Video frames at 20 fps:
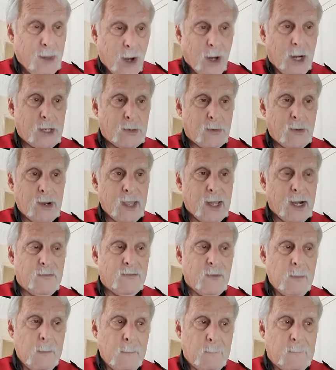are
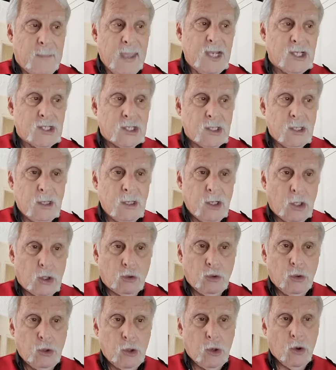created from base
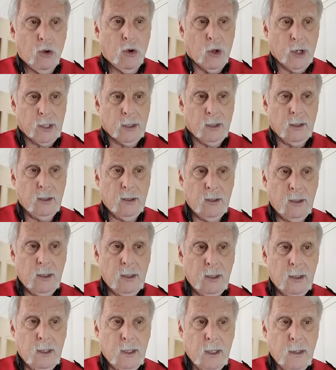crude oil.
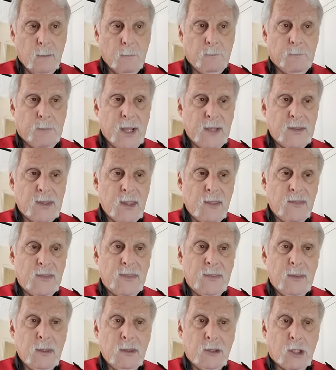But
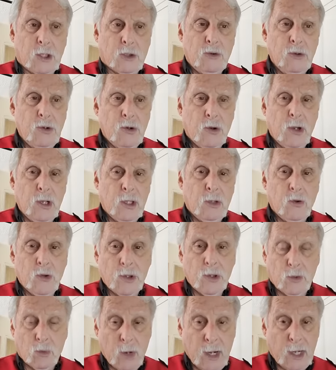the crude oil
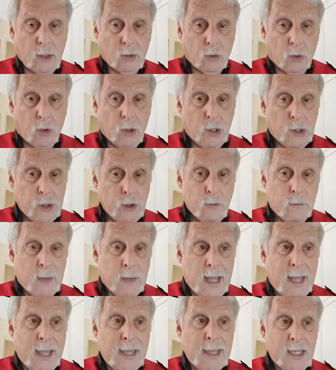or the regular oil you
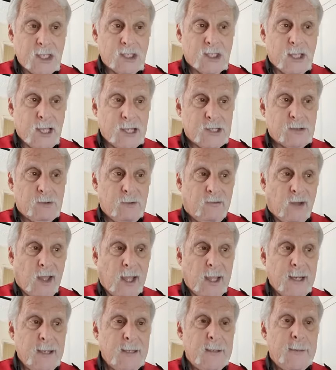buy is less
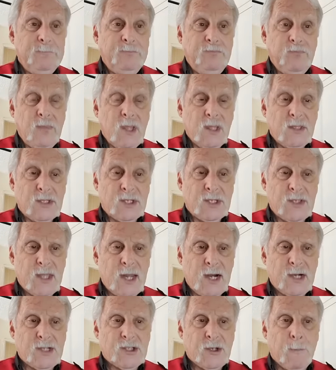refined. The
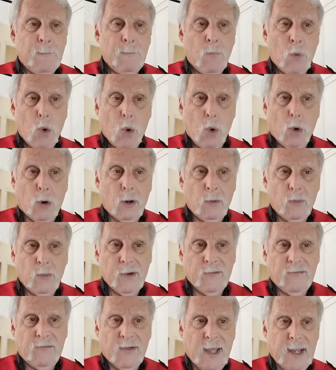synthetics are more
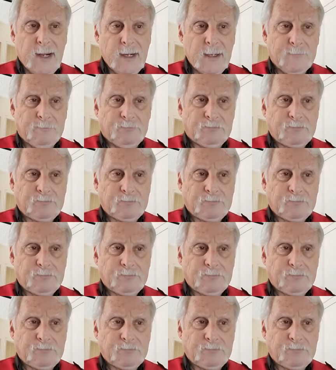refined.